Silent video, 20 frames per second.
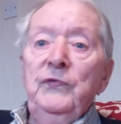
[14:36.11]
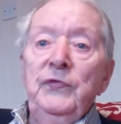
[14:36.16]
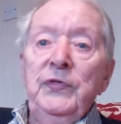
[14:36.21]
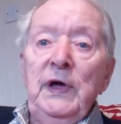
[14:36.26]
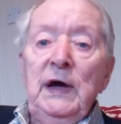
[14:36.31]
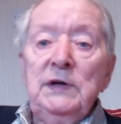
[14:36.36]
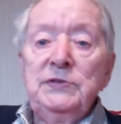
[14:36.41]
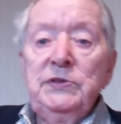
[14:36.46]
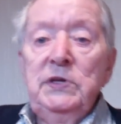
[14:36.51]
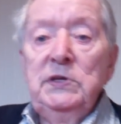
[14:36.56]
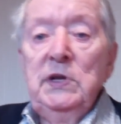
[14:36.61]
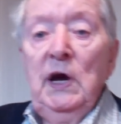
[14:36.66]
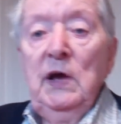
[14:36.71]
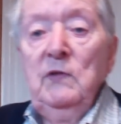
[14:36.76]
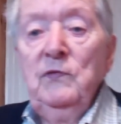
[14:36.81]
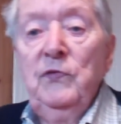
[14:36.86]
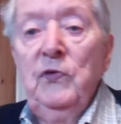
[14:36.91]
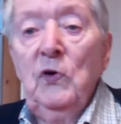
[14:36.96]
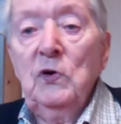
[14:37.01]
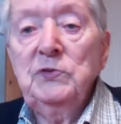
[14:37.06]

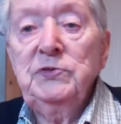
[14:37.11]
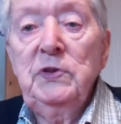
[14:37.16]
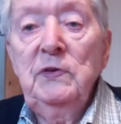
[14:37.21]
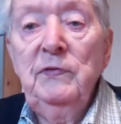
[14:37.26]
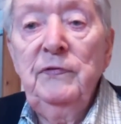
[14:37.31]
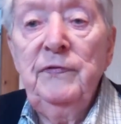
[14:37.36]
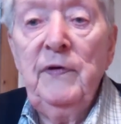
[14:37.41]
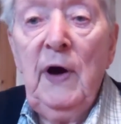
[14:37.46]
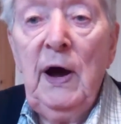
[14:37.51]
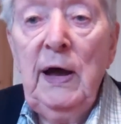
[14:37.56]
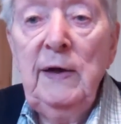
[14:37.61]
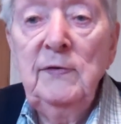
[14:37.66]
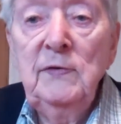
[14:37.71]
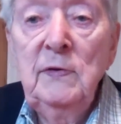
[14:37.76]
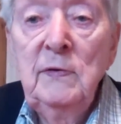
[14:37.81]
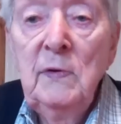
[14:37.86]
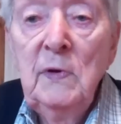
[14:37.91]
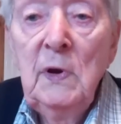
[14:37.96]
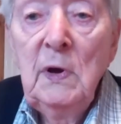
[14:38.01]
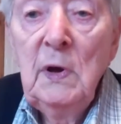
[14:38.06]
3945
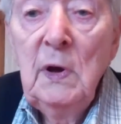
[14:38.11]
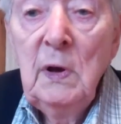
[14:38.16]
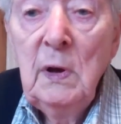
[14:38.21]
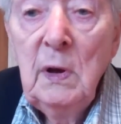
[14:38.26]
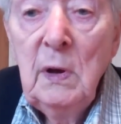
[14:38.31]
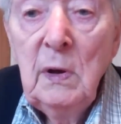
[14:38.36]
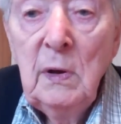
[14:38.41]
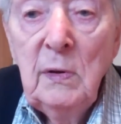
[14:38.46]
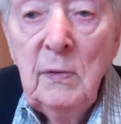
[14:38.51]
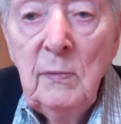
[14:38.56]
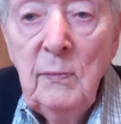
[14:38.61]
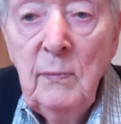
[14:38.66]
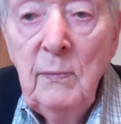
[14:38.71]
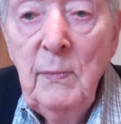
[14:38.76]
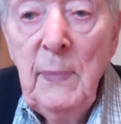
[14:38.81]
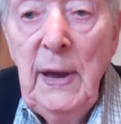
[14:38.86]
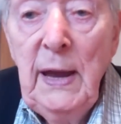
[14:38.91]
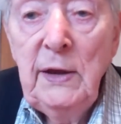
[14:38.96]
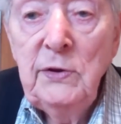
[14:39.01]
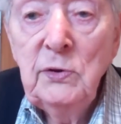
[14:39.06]

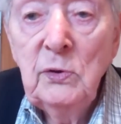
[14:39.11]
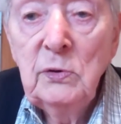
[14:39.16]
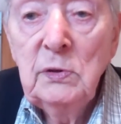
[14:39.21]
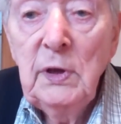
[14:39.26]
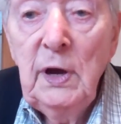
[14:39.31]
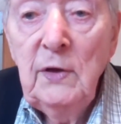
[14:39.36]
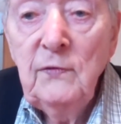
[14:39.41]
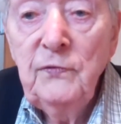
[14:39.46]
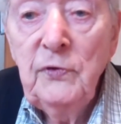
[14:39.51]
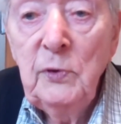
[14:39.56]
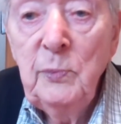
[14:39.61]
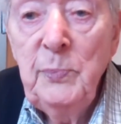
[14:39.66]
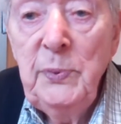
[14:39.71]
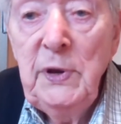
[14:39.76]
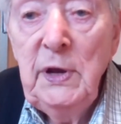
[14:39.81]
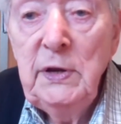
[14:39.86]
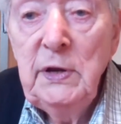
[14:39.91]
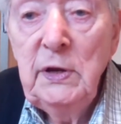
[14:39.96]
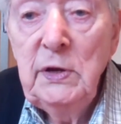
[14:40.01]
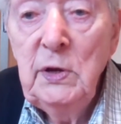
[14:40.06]
medal, like, for
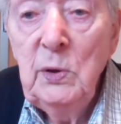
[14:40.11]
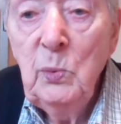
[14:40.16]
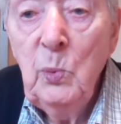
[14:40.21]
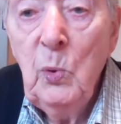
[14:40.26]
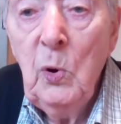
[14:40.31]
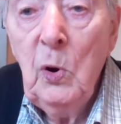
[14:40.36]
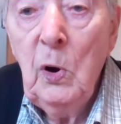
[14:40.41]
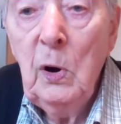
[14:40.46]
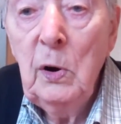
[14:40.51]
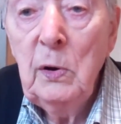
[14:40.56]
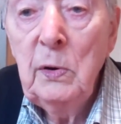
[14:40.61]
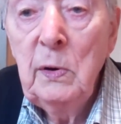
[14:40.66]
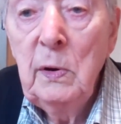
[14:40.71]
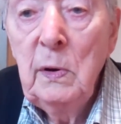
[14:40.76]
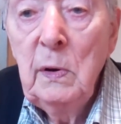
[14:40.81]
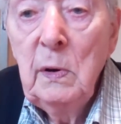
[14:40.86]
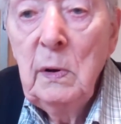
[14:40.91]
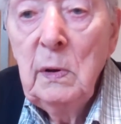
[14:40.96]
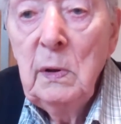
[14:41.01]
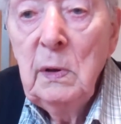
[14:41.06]
being in the war.
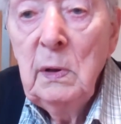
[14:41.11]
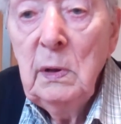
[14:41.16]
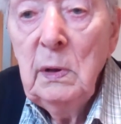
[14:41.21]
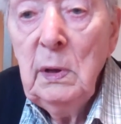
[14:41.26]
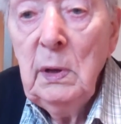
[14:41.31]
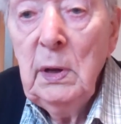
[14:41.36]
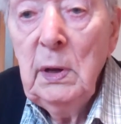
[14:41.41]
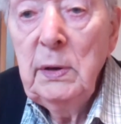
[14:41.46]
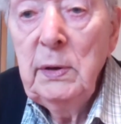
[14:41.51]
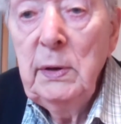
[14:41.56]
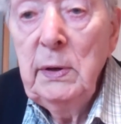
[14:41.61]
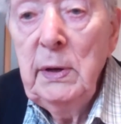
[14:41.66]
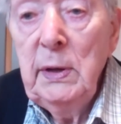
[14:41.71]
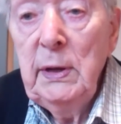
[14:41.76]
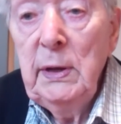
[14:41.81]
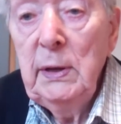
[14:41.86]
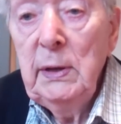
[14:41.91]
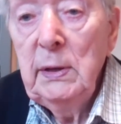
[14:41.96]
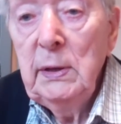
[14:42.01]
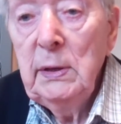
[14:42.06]

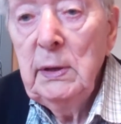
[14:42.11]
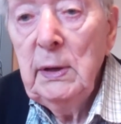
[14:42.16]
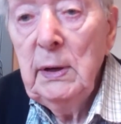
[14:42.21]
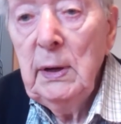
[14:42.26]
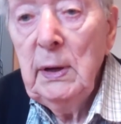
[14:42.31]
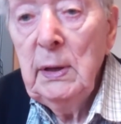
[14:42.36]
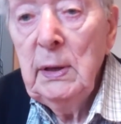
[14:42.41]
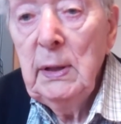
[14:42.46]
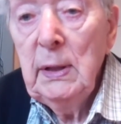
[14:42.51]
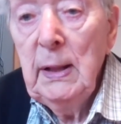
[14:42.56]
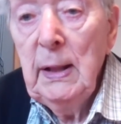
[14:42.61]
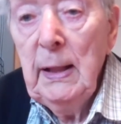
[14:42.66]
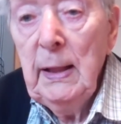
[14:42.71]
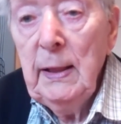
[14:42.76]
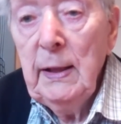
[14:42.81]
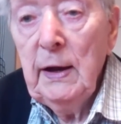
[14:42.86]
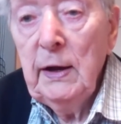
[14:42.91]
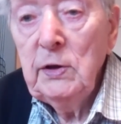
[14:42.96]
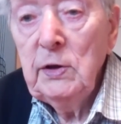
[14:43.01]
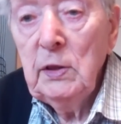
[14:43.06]
And
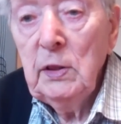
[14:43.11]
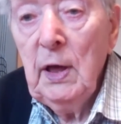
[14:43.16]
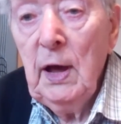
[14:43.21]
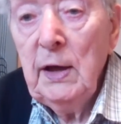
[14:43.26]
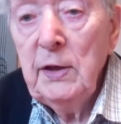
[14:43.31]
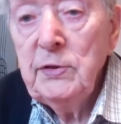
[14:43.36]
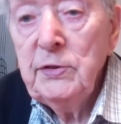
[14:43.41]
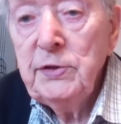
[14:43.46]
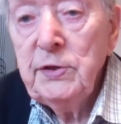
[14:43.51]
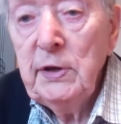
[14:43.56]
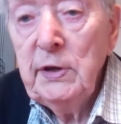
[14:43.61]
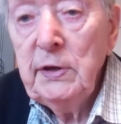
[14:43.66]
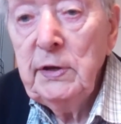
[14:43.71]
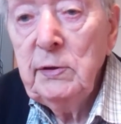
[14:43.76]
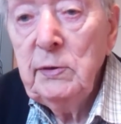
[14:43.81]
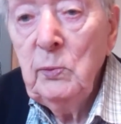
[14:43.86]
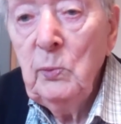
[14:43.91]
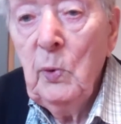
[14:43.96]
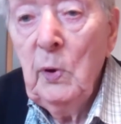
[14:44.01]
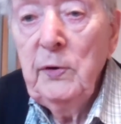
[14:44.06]

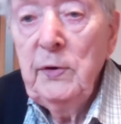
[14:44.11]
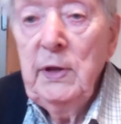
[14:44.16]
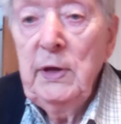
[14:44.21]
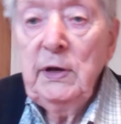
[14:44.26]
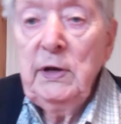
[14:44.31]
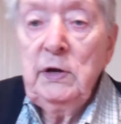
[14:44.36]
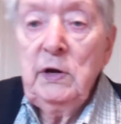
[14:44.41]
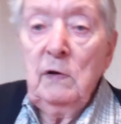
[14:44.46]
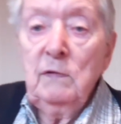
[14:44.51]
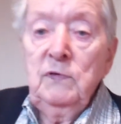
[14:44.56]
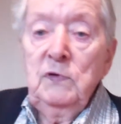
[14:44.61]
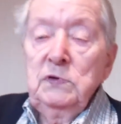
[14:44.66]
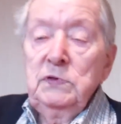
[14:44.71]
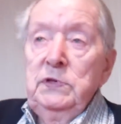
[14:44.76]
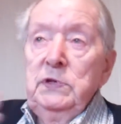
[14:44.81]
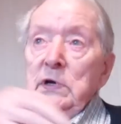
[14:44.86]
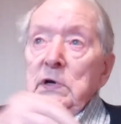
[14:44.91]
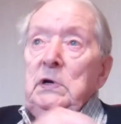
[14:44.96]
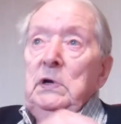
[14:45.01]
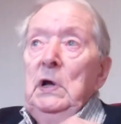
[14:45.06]
Atlantic, one that covered
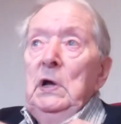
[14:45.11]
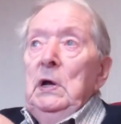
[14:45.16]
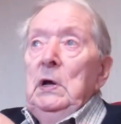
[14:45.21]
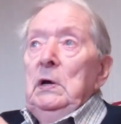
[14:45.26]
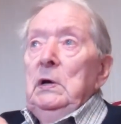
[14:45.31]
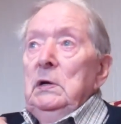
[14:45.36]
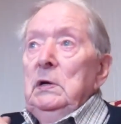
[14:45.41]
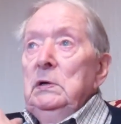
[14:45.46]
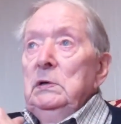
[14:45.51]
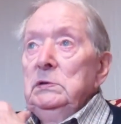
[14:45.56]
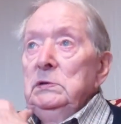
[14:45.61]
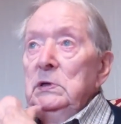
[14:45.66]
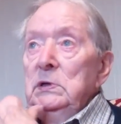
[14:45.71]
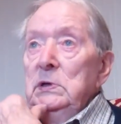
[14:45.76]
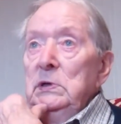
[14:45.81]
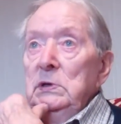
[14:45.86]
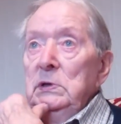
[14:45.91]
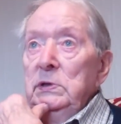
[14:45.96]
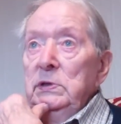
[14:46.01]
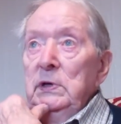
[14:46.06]
the
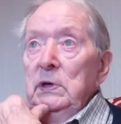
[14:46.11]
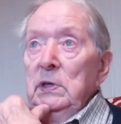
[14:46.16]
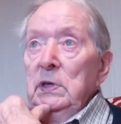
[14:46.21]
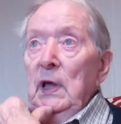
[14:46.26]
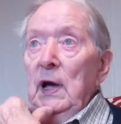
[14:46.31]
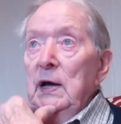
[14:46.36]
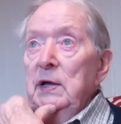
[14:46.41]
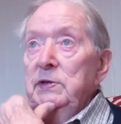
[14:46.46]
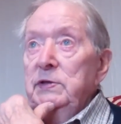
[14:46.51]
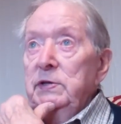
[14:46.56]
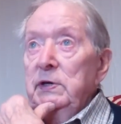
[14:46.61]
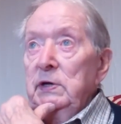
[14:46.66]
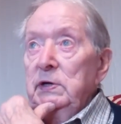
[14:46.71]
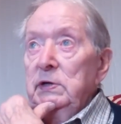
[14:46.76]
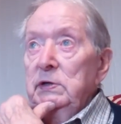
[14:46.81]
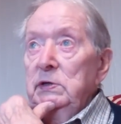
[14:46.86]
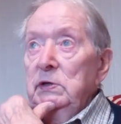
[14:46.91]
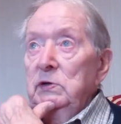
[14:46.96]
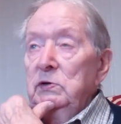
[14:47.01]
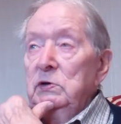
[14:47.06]

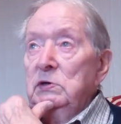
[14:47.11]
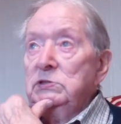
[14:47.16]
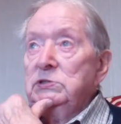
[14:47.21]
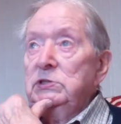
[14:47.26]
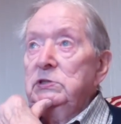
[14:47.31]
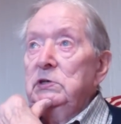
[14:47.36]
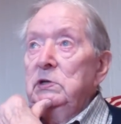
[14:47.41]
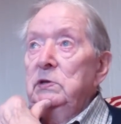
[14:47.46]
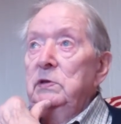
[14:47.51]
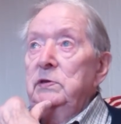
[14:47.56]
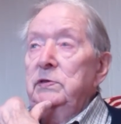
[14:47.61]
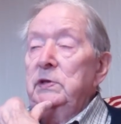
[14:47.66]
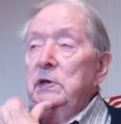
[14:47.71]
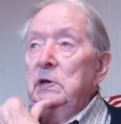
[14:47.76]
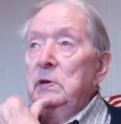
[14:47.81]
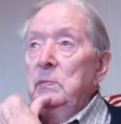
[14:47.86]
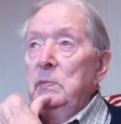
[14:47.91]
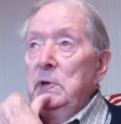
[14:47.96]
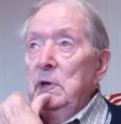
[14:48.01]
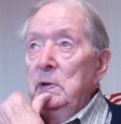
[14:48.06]
Atlantic and the Russian
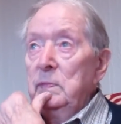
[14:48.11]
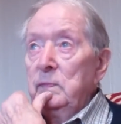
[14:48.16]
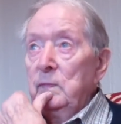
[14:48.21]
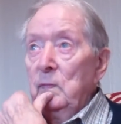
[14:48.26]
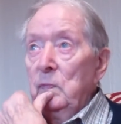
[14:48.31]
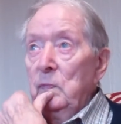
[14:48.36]
thing.